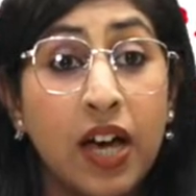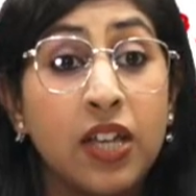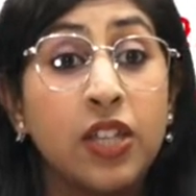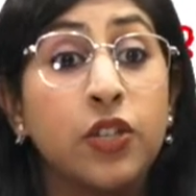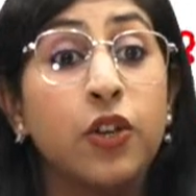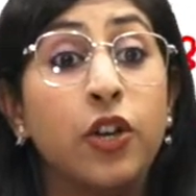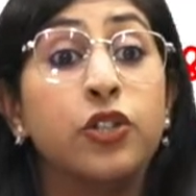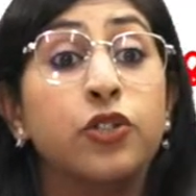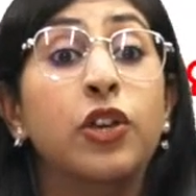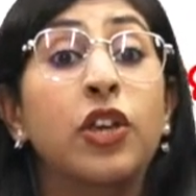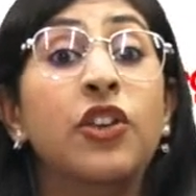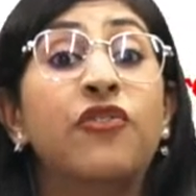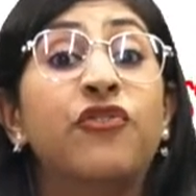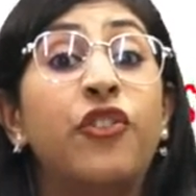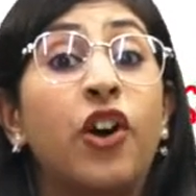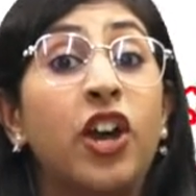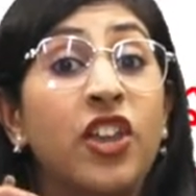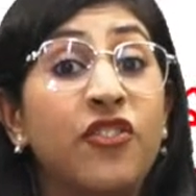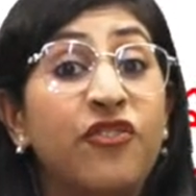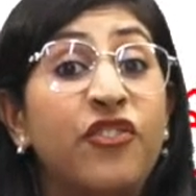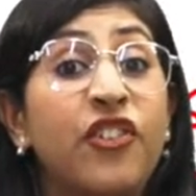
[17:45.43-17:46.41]
You're doing
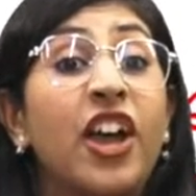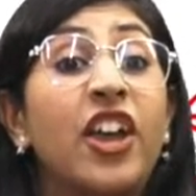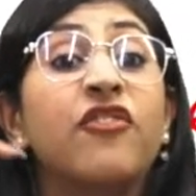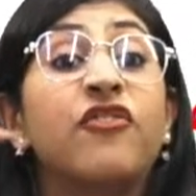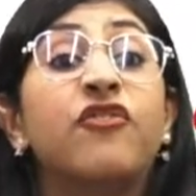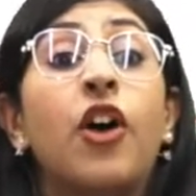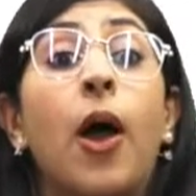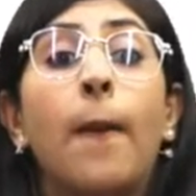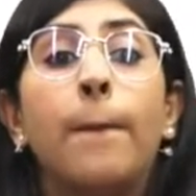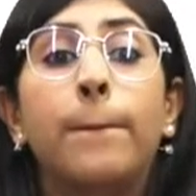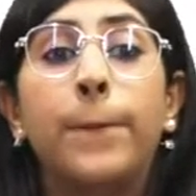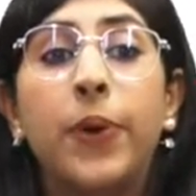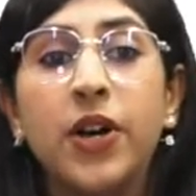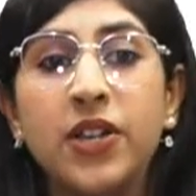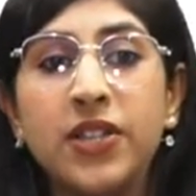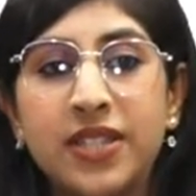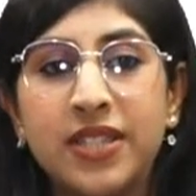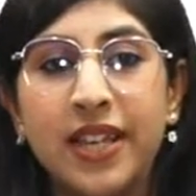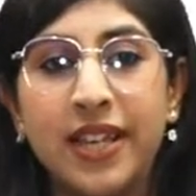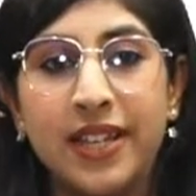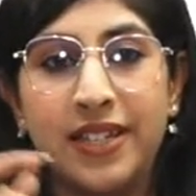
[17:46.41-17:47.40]

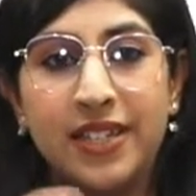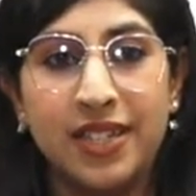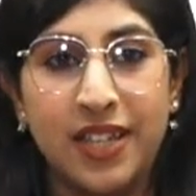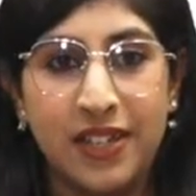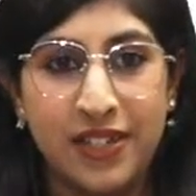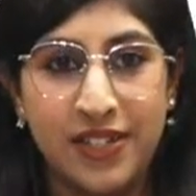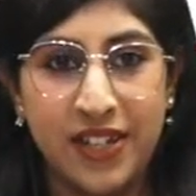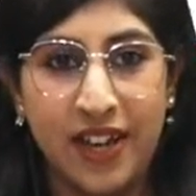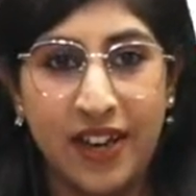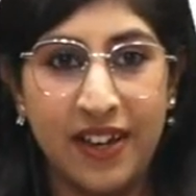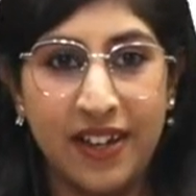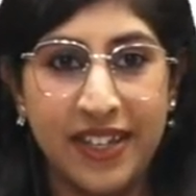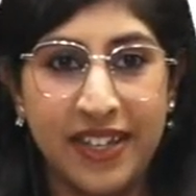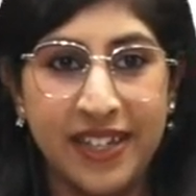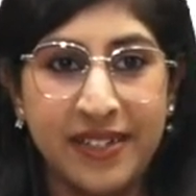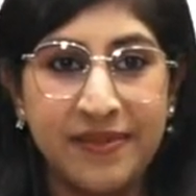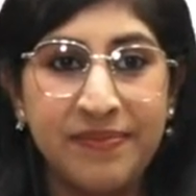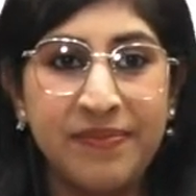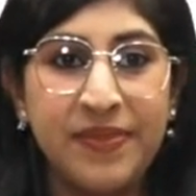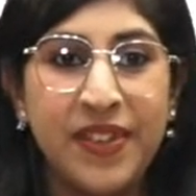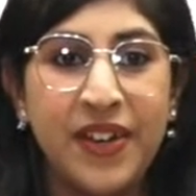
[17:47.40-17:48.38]
45%,
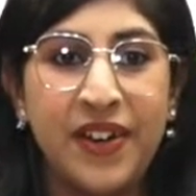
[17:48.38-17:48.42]
darling.